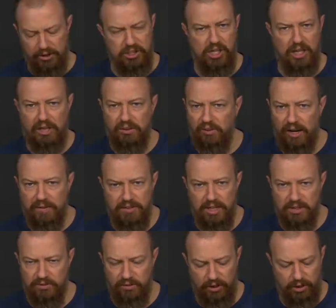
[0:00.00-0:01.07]
GH5
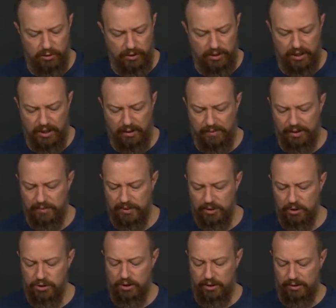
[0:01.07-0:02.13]
test footage with it. I mean, I've been
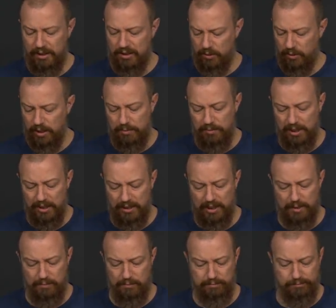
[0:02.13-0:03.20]
using this quite a bit, and
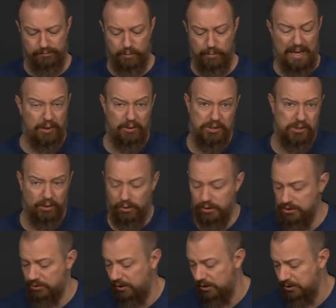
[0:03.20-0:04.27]
that battery's still going
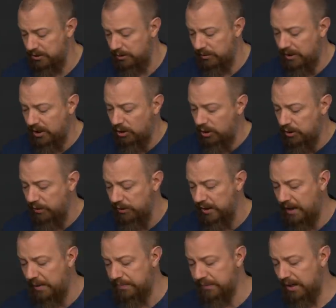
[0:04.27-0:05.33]
strong, so can't argue with
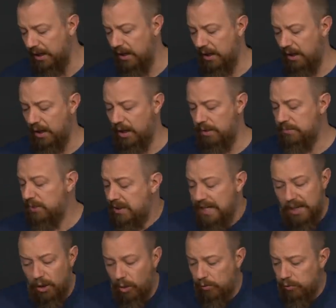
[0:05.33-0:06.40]
that. Um, but
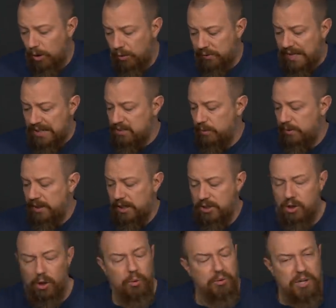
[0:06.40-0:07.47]
yeah, overall, that's the one that I
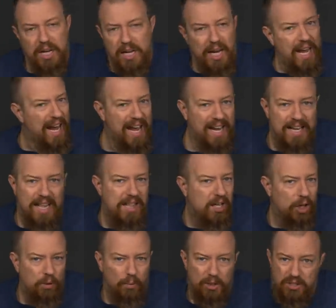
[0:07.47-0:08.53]
chose. And the
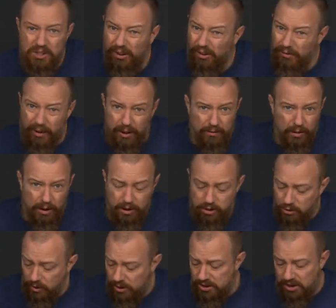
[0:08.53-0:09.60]
other one's still a very, very good
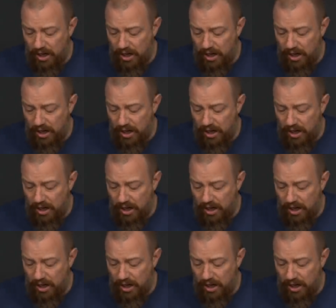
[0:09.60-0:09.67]
choice.